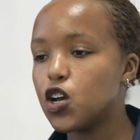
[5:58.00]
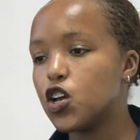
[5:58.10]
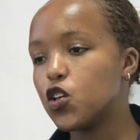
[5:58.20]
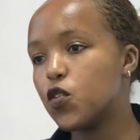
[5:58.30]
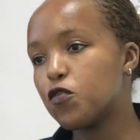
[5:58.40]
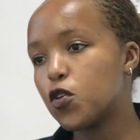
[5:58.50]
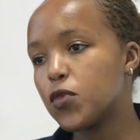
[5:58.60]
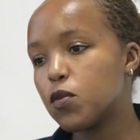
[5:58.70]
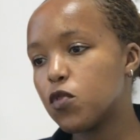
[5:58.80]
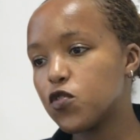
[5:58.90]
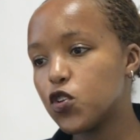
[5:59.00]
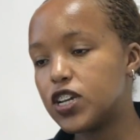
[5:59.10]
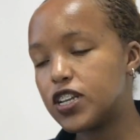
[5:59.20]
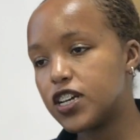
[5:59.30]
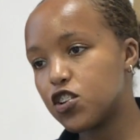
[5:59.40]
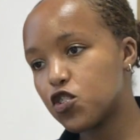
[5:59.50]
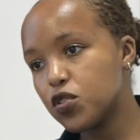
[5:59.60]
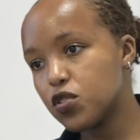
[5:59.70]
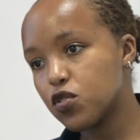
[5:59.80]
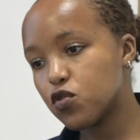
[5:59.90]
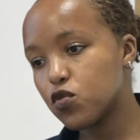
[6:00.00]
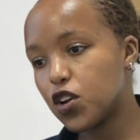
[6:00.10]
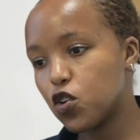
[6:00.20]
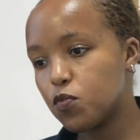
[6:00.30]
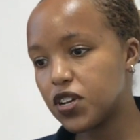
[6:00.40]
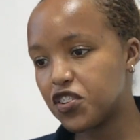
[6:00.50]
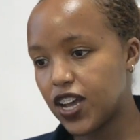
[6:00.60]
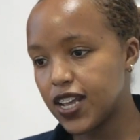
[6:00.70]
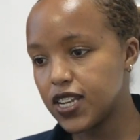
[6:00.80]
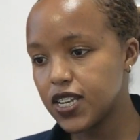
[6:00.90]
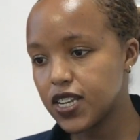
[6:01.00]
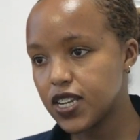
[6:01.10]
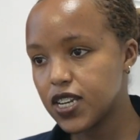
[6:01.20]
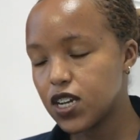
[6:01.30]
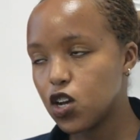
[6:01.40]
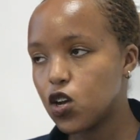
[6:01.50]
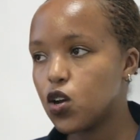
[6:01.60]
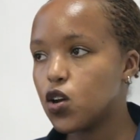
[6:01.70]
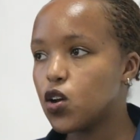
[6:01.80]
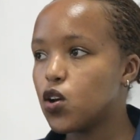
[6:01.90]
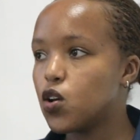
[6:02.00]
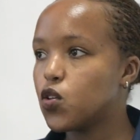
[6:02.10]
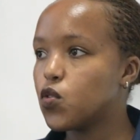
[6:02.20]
you inform them of your intention to adopt a child. You